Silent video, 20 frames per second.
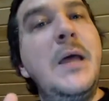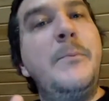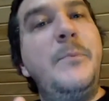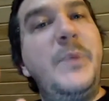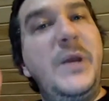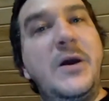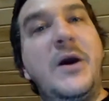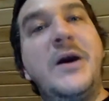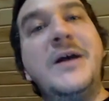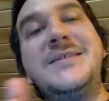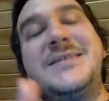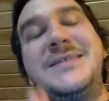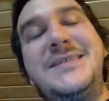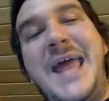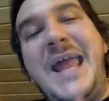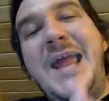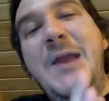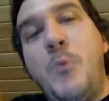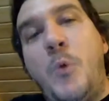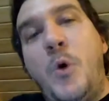because
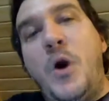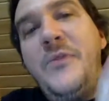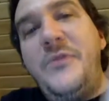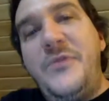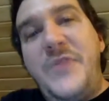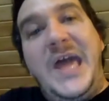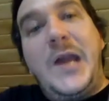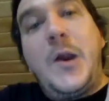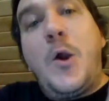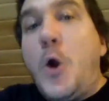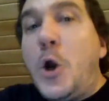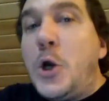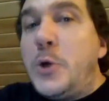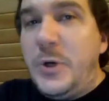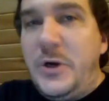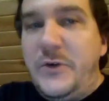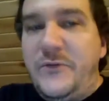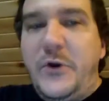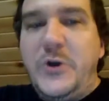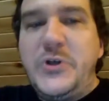they want that
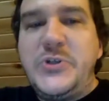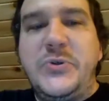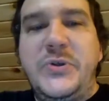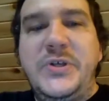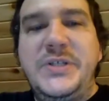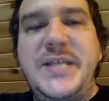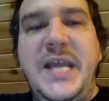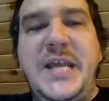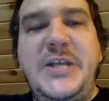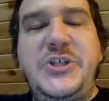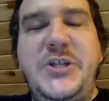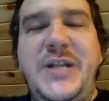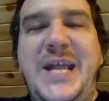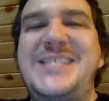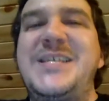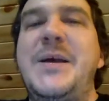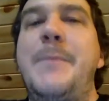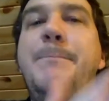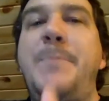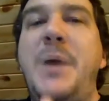hardware virtualization
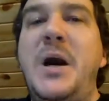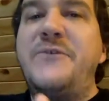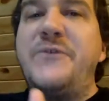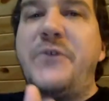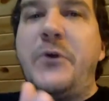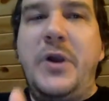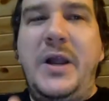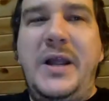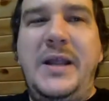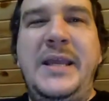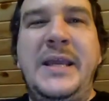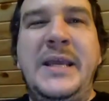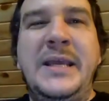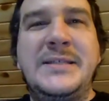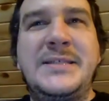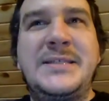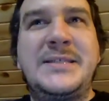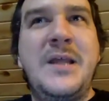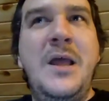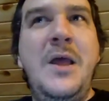as a buffer
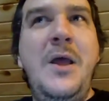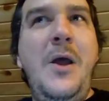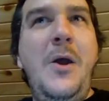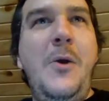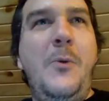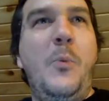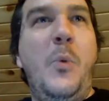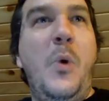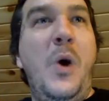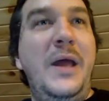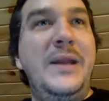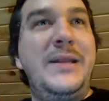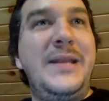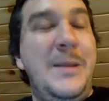against what,